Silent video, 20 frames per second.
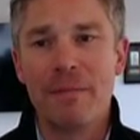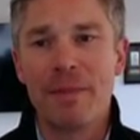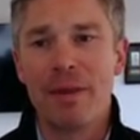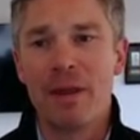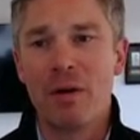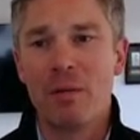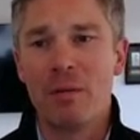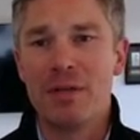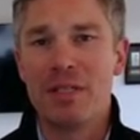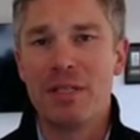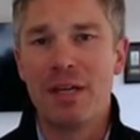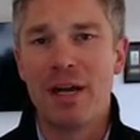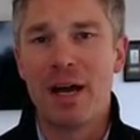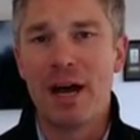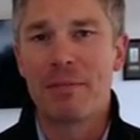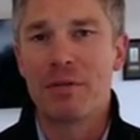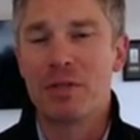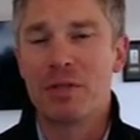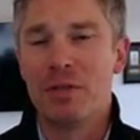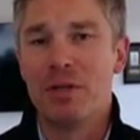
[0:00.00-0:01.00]
And we see
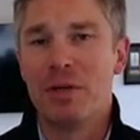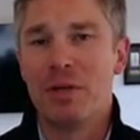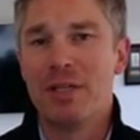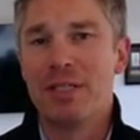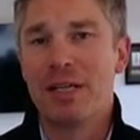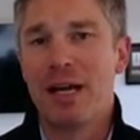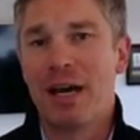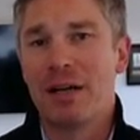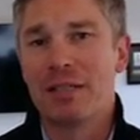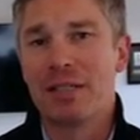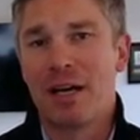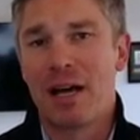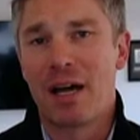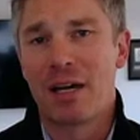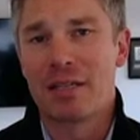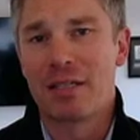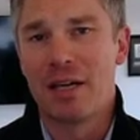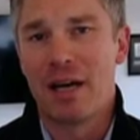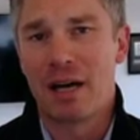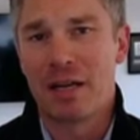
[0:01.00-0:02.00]
opportunities outside
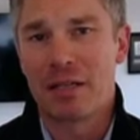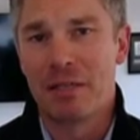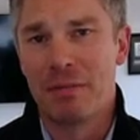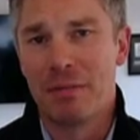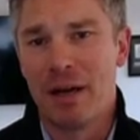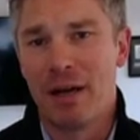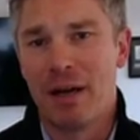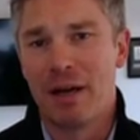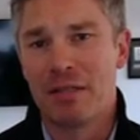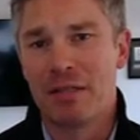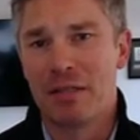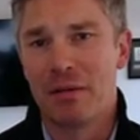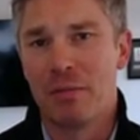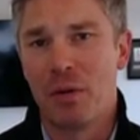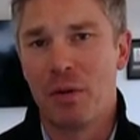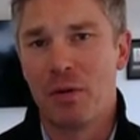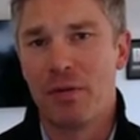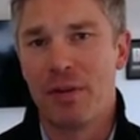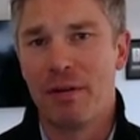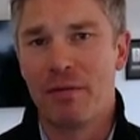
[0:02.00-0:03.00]
of stocks and bonds to
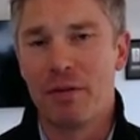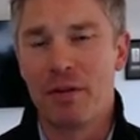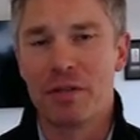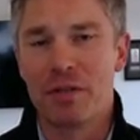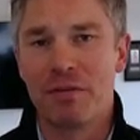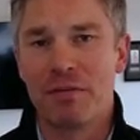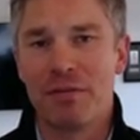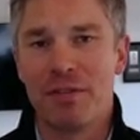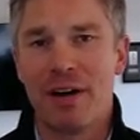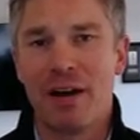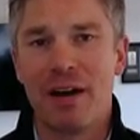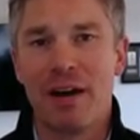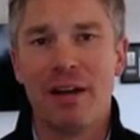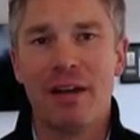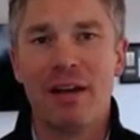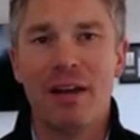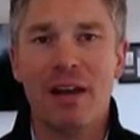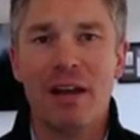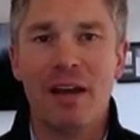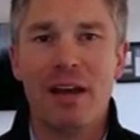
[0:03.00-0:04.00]
both diversify
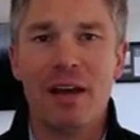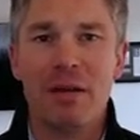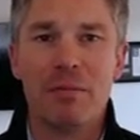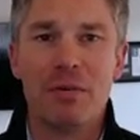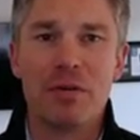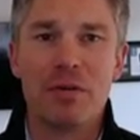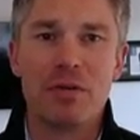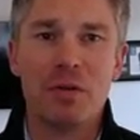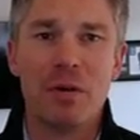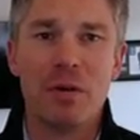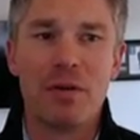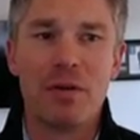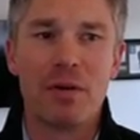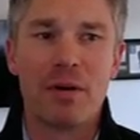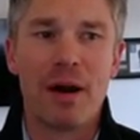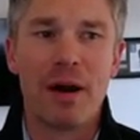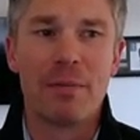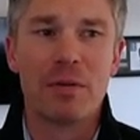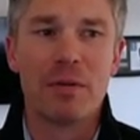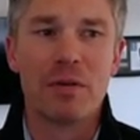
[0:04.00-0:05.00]
and pursue
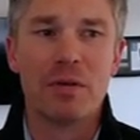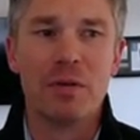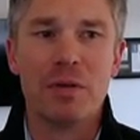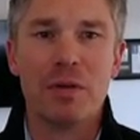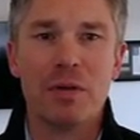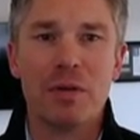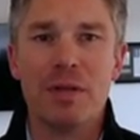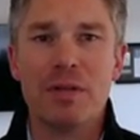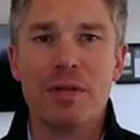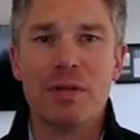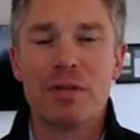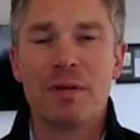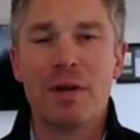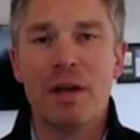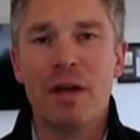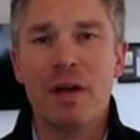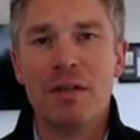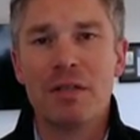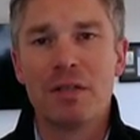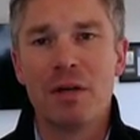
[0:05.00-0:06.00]
other opportunities.
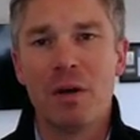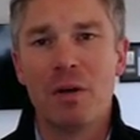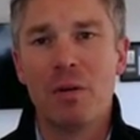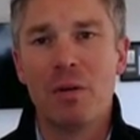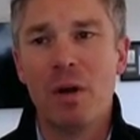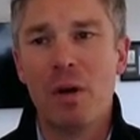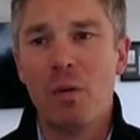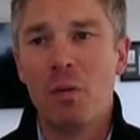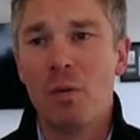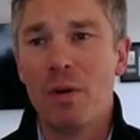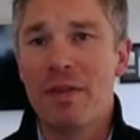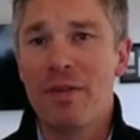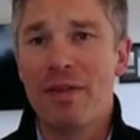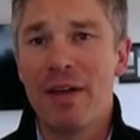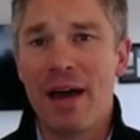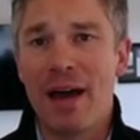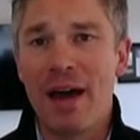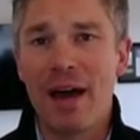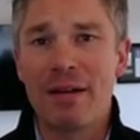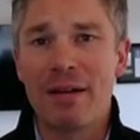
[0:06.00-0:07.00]
So with
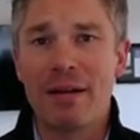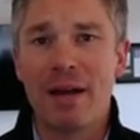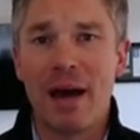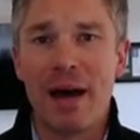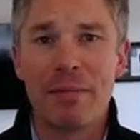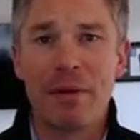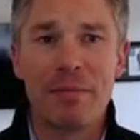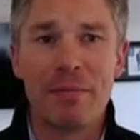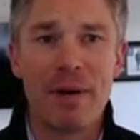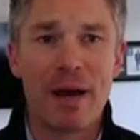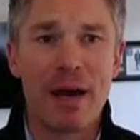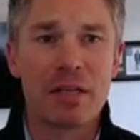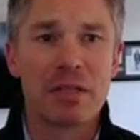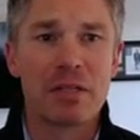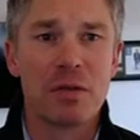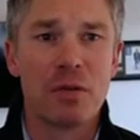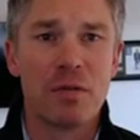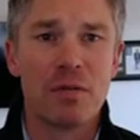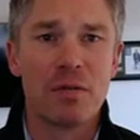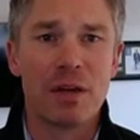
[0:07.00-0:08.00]
that, I'm going to pass
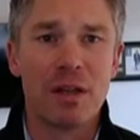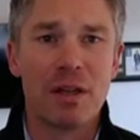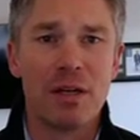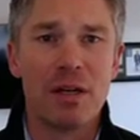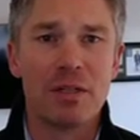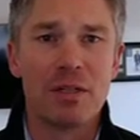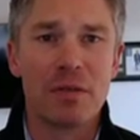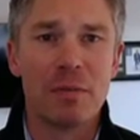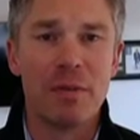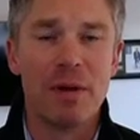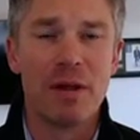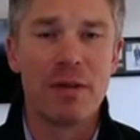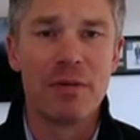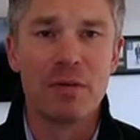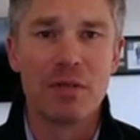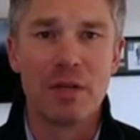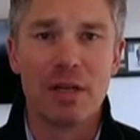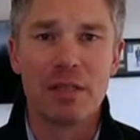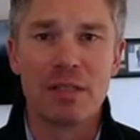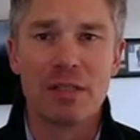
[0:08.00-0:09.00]
it over to Claire Smith,
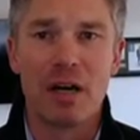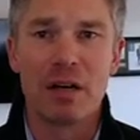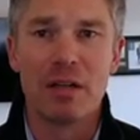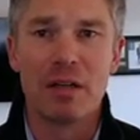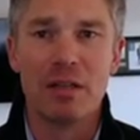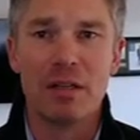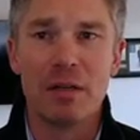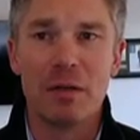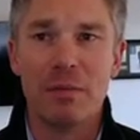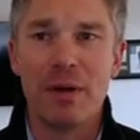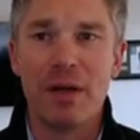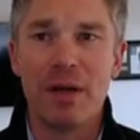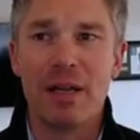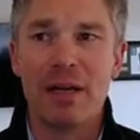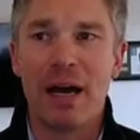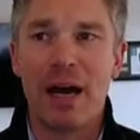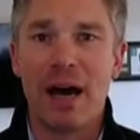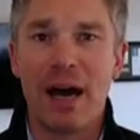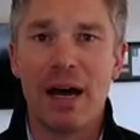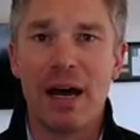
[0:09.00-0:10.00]
who's going to talk a little bit
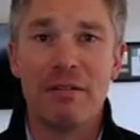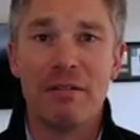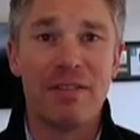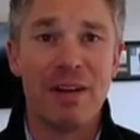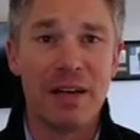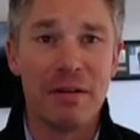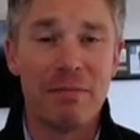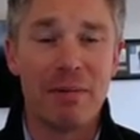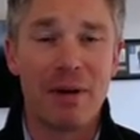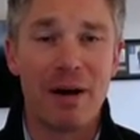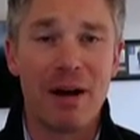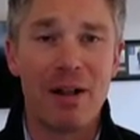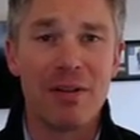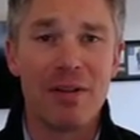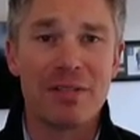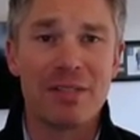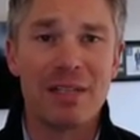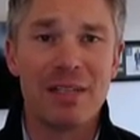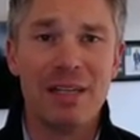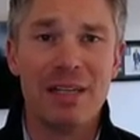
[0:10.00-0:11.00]
on Fed
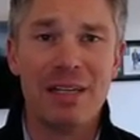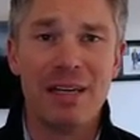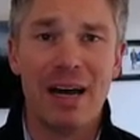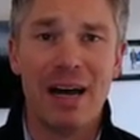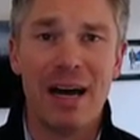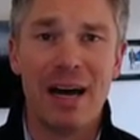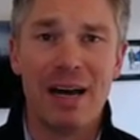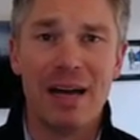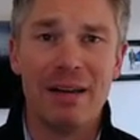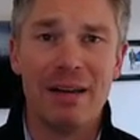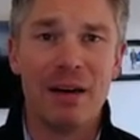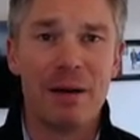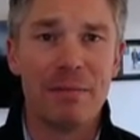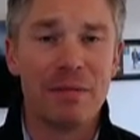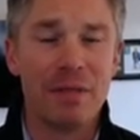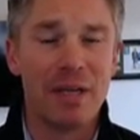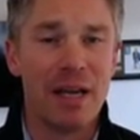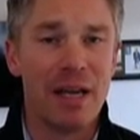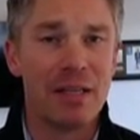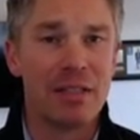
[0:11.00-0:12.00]
policy, on
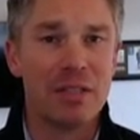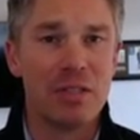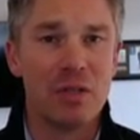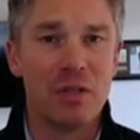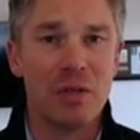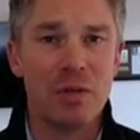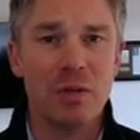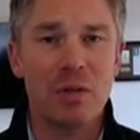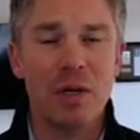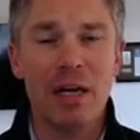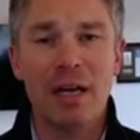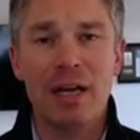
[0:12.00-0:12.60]
updates to